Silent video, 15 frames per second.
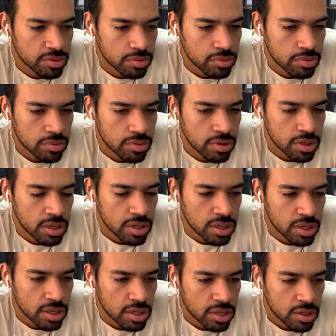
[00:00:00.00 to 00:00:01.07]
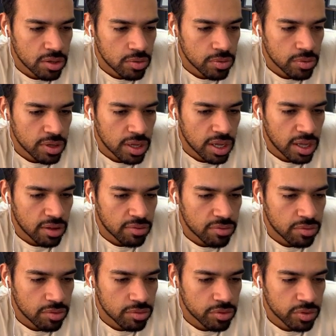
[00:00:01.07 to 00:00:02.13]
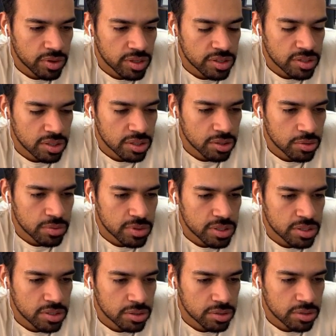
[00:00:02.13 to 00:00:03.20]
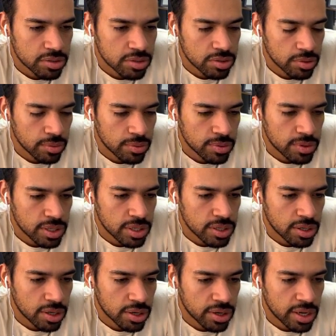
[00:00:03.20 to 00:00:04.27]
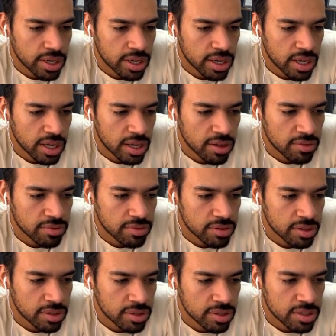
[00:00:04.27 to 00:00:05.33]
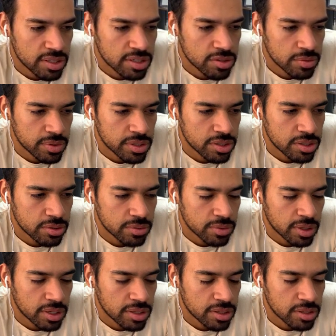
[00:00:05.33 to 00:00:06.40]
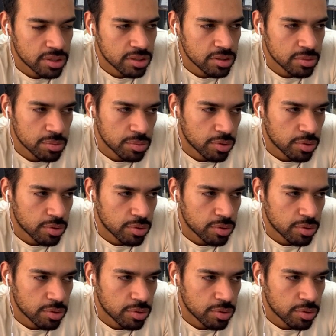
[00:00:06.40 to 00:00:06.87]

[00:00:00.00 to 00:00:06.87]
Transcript: So we have to trace our regions. We already have this region right here.